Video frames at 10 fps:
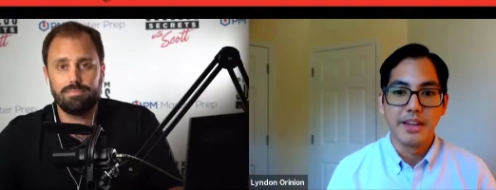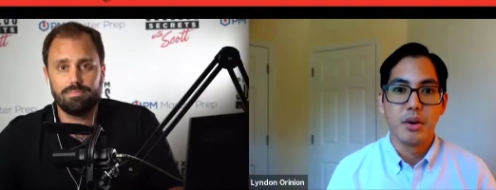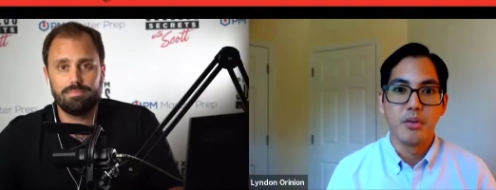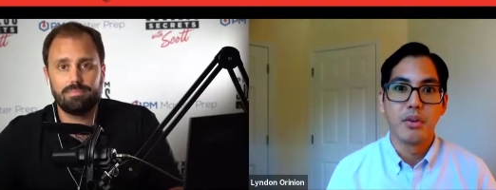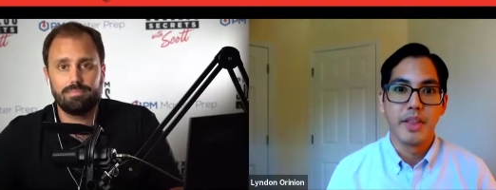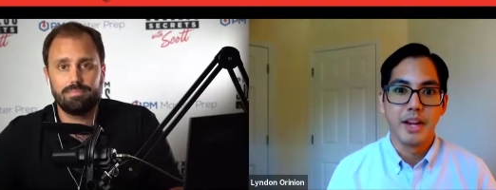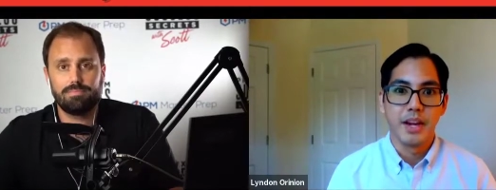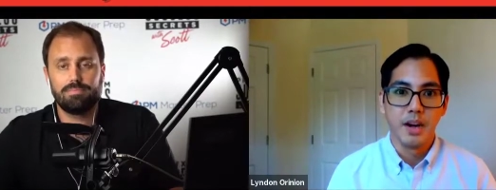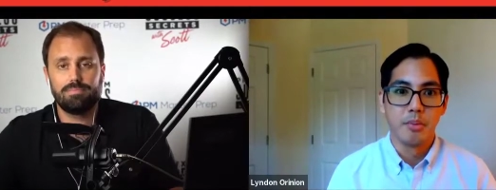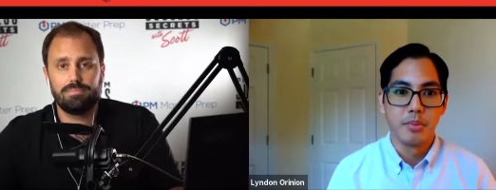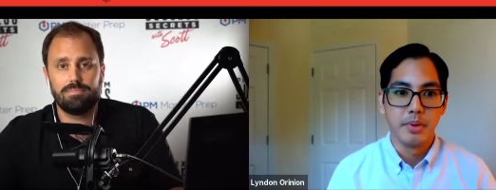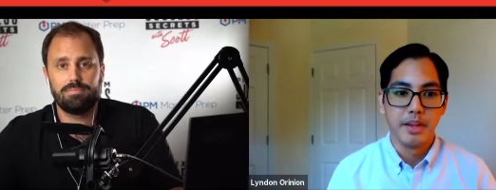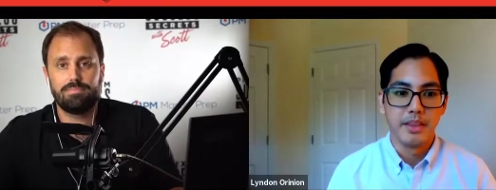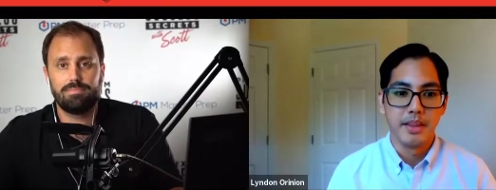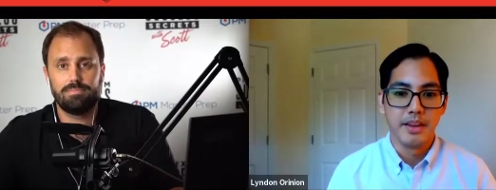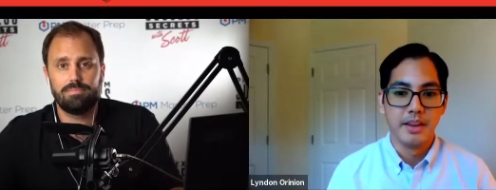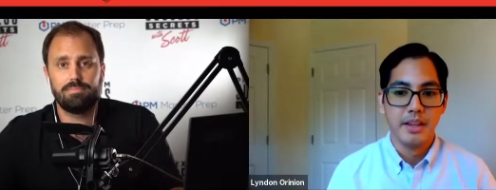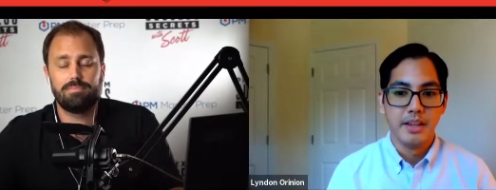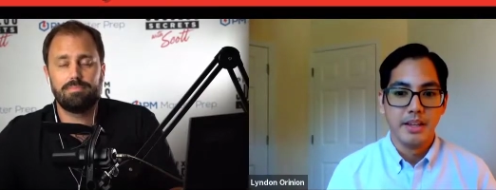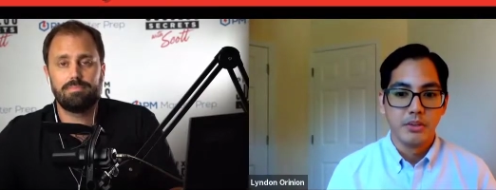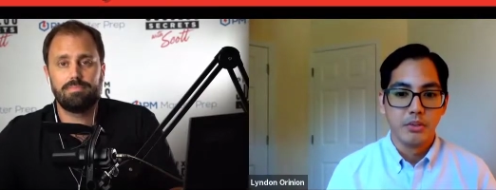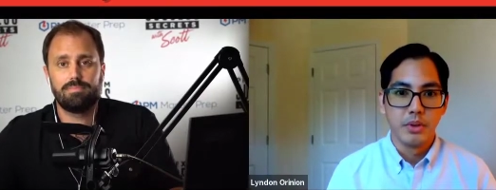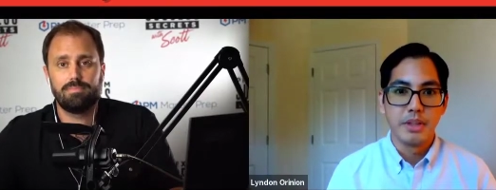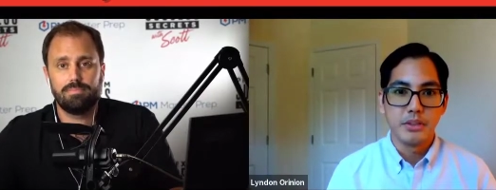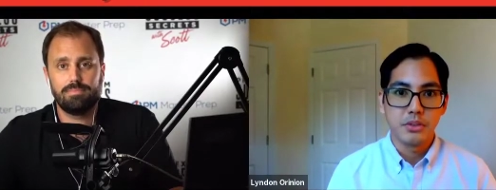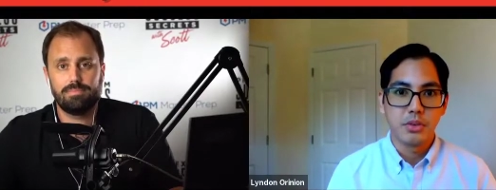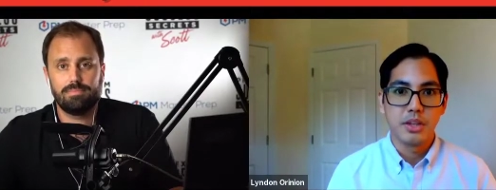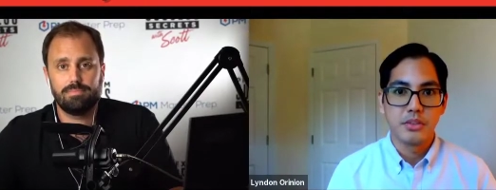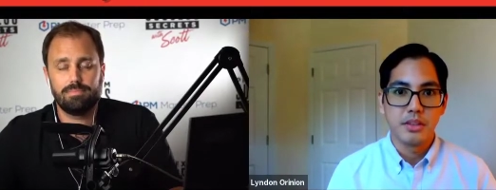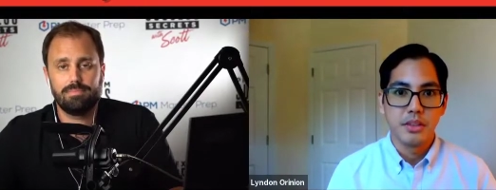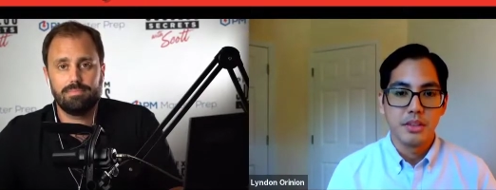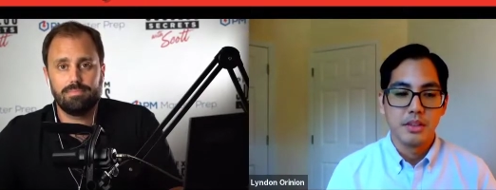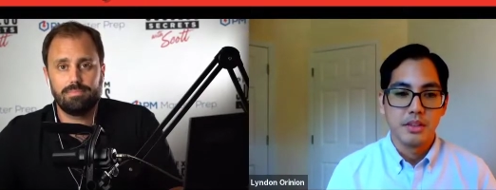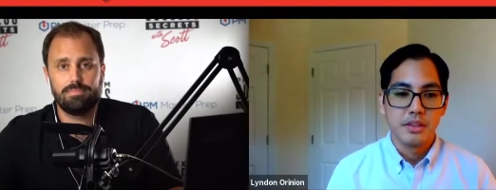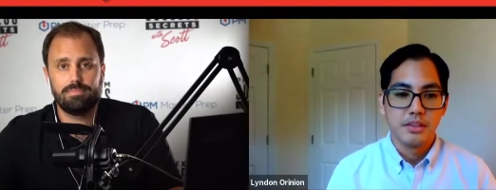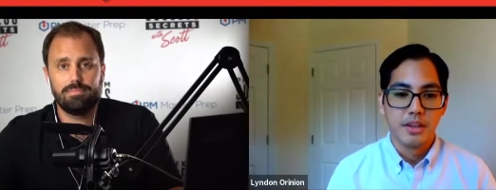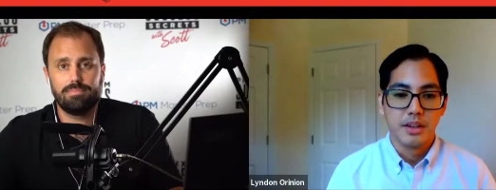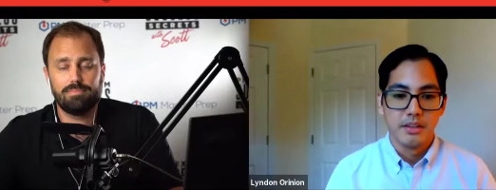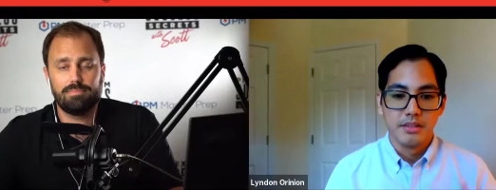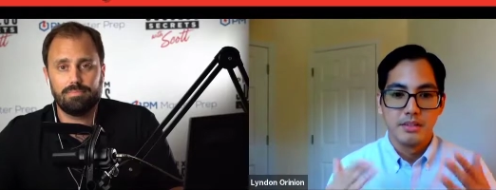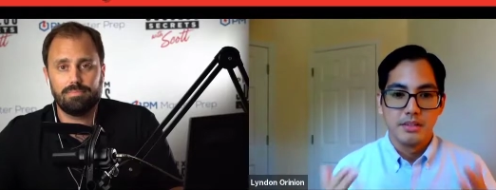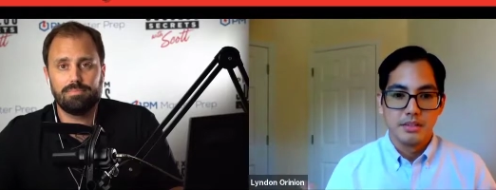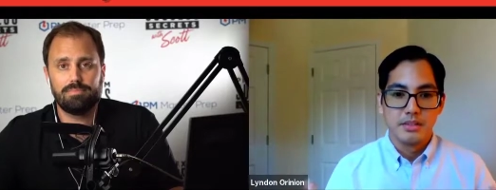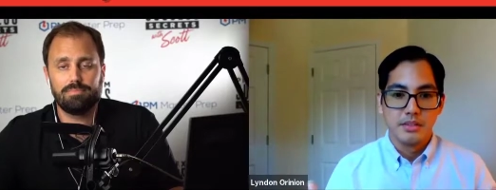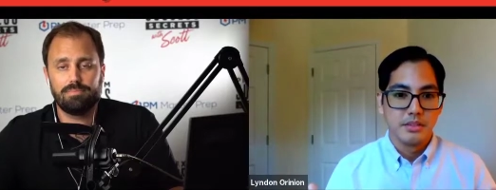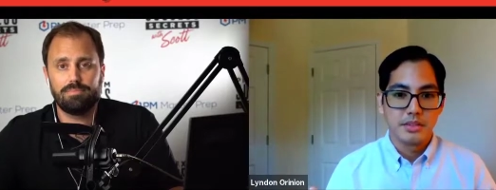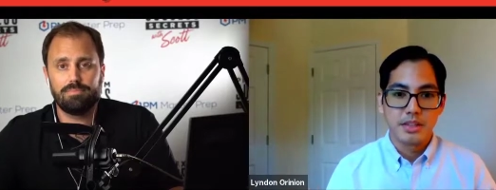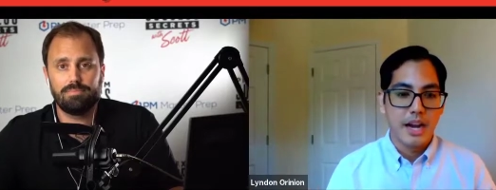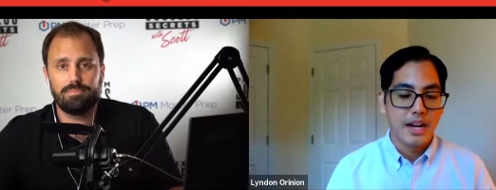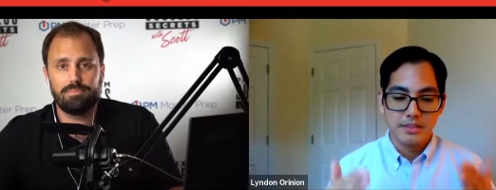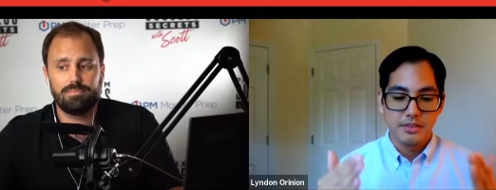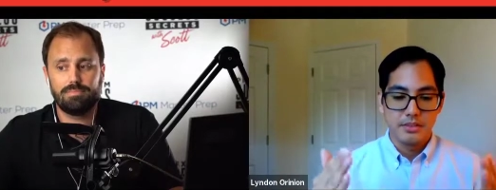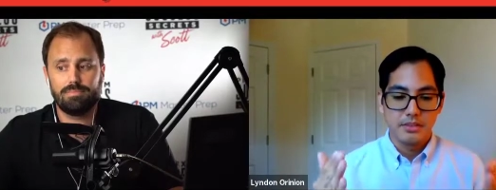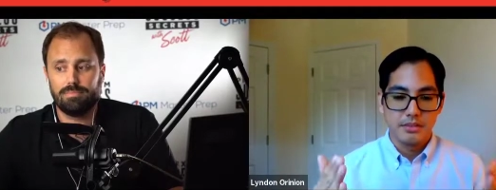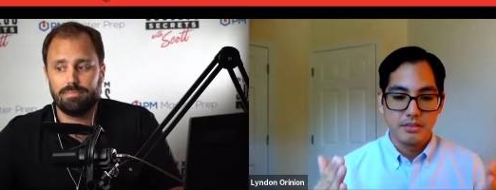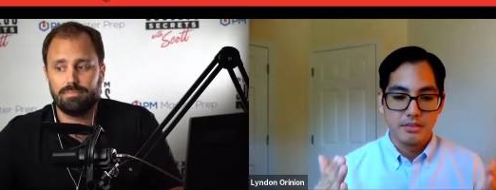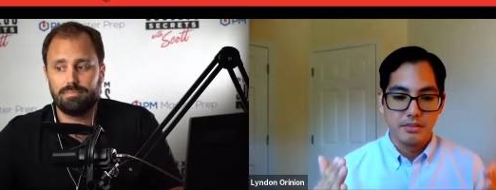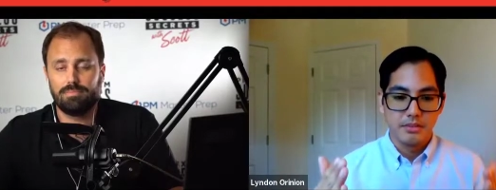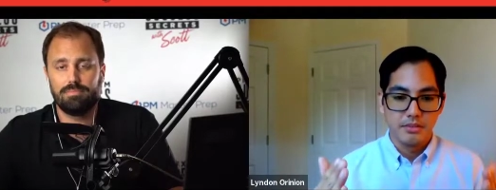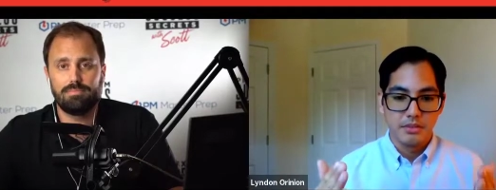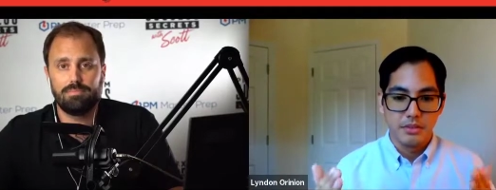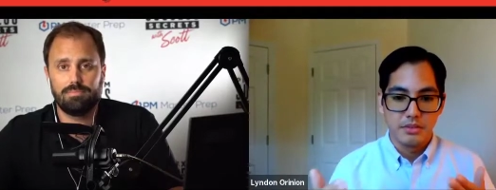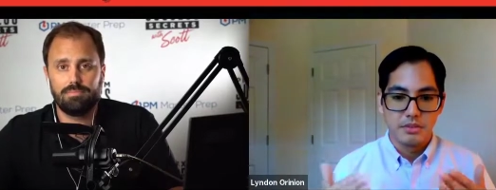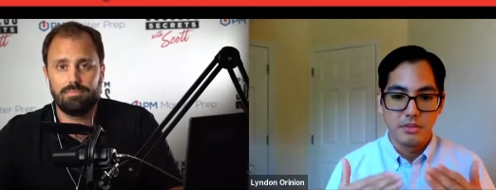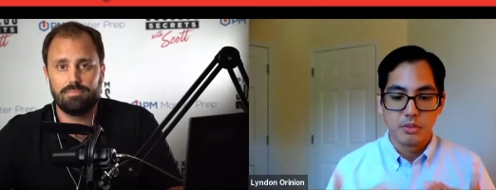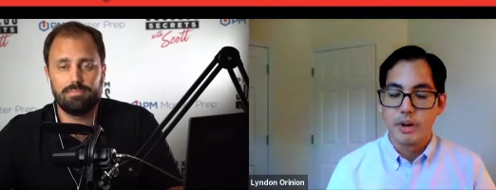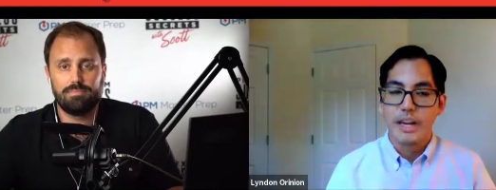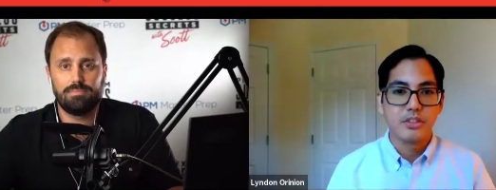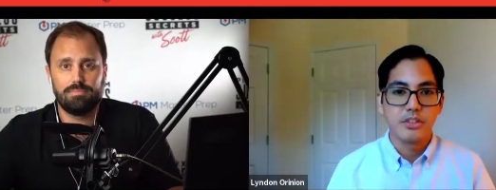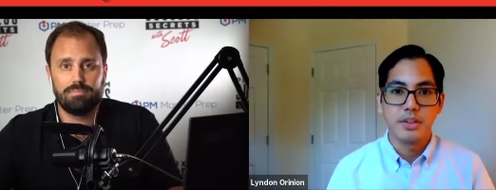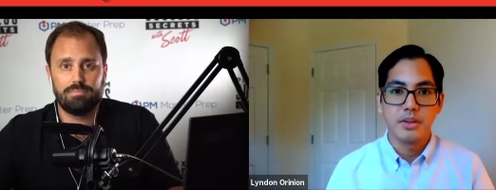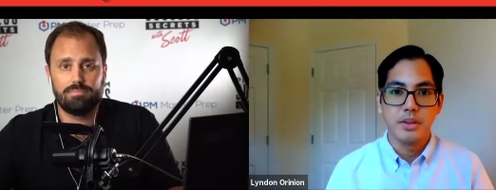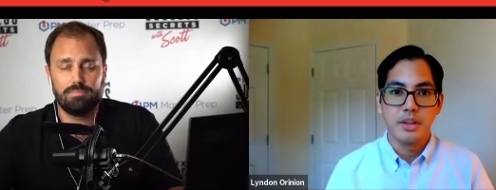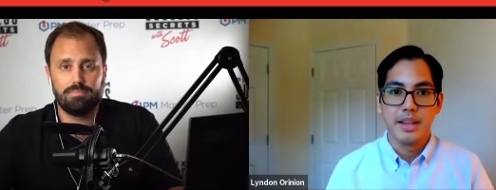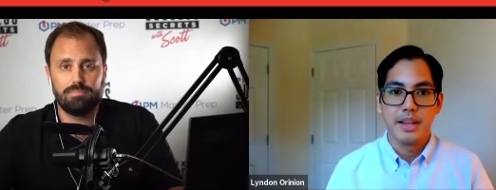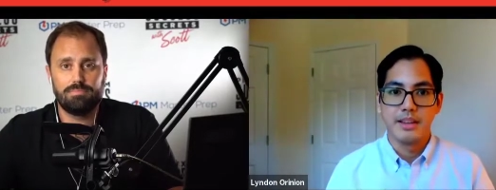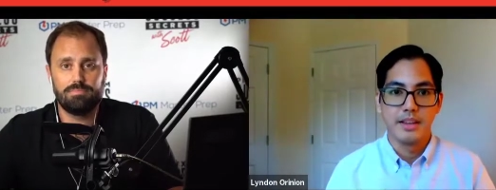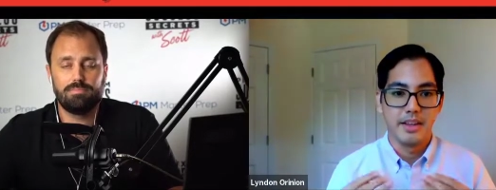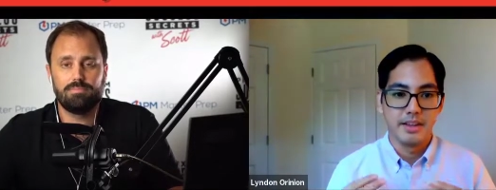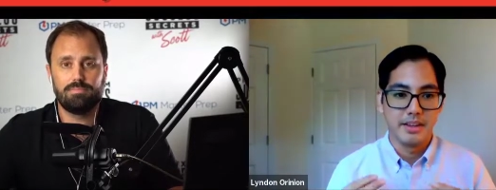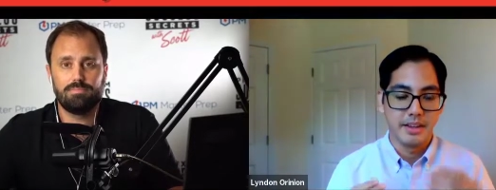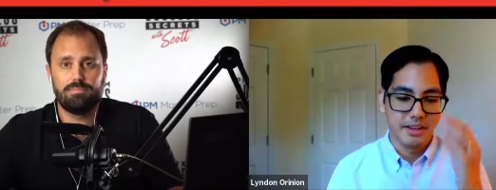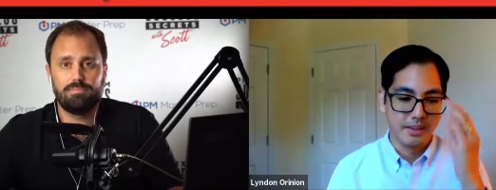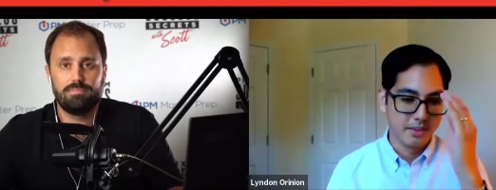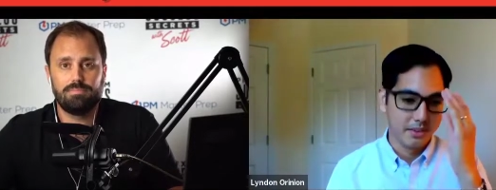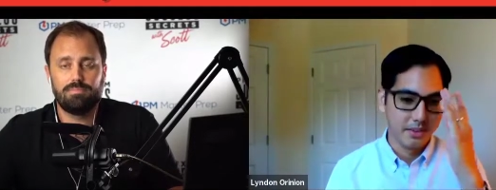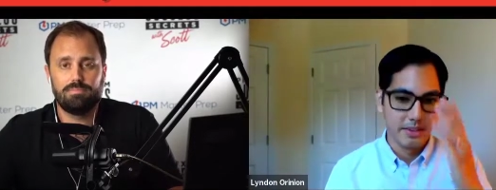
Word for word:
Speaker 1: get over that hump and then really trust uh, Scott's direction and, and, and